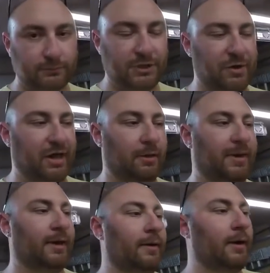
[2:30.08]
don't yell at
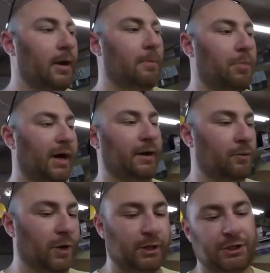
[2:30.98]
me. But
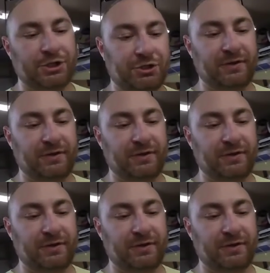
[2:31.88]
we're gonna just